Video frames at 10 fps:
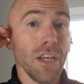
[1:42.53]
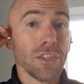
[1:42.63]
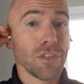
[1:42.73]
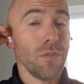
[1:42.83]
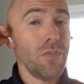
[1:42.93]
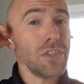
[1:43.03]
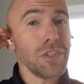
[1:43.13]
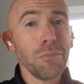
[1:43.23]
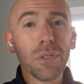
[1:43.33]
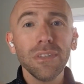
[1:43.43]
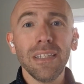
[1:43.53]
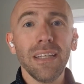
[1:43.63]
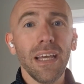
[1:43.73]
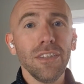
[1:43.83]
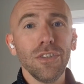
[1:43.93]
So Vision Building
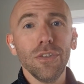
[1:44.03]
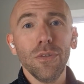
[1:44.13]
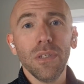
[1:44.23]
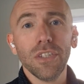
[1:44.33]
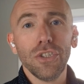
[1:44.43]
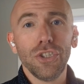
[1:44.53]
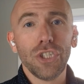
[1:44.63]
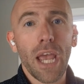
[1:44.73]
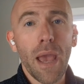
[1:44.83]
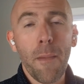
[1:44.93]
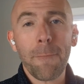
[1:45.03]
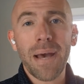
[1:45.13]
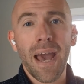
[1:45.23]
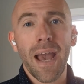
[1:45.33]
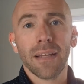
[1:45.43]
Day 2 is a
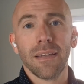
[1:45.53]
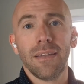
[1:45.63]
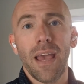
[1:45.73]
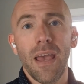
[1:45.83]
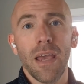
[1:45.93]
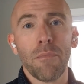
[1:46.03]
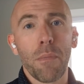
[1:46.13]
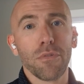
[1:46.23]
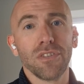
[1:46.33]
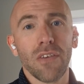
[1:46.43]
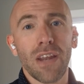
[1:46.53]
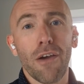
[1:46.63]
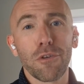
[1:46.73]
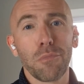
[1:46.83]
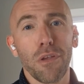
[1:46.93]
jam-packed day. Remember, 7
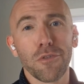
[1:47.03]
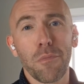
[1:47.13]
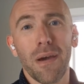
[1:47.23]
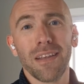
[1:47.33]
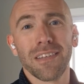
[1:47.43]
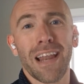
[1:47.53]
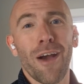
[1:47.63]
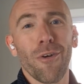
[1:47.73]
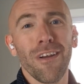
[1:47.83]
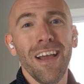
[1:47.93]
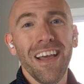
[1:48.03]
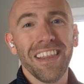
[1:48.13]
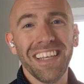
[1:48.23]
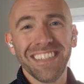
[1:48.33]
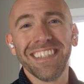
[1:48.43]
hours plus or minus an hour?
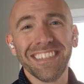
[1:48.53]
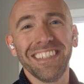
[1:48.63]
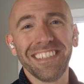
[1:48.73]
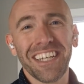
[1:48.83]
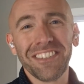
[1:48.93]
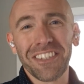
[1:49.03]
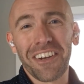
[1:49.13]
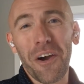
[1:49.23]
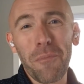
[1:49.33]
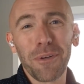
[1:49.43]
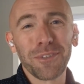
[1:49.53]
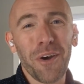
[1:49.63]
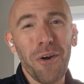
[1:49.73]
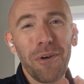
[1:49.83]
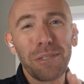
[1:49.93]
This is the session that almost
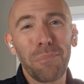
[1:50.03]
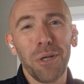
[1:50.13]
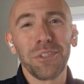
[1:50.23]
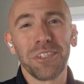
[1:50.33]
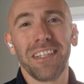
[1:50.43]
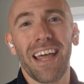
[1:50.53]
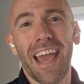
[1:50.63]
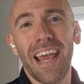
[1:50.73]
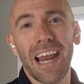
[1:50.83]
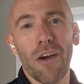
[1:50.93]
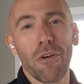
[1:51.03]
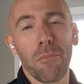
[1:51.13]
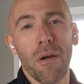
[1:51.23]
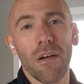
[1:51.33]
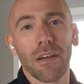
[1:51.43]
always pushes that 8-hour
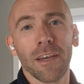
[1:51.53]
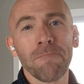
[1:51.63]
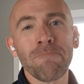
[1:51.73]
mark.